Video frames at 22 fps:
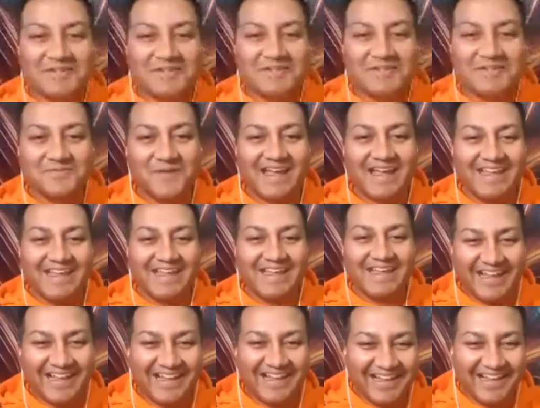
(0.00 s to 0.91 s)
way
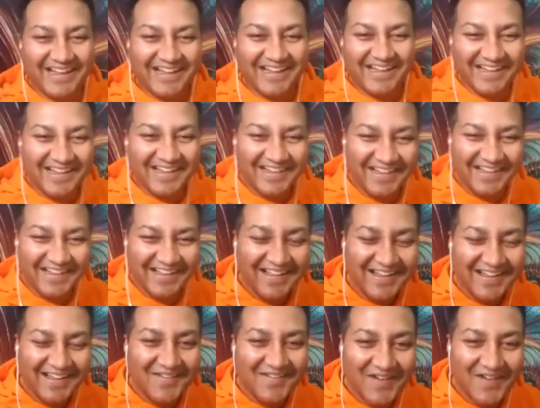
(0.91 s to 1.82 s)

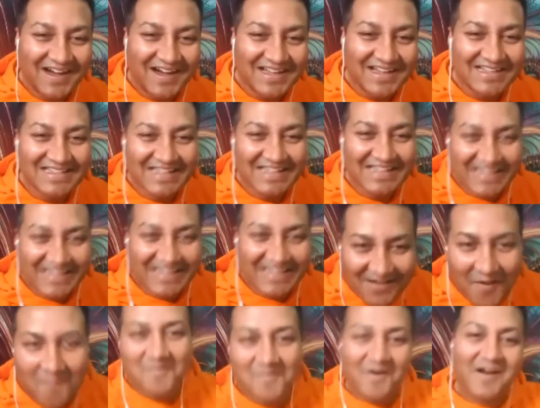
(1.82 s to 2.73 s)
for us to give
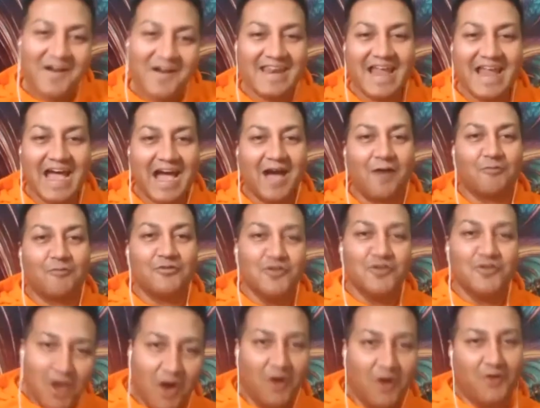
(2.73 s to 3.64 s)
up right now.
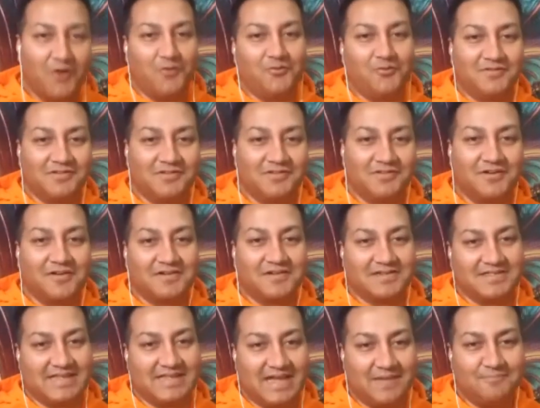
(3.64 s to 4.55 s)
No,
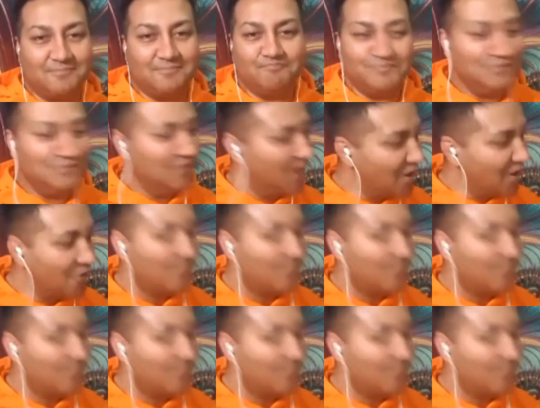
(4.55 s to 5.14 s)
goddamn. No,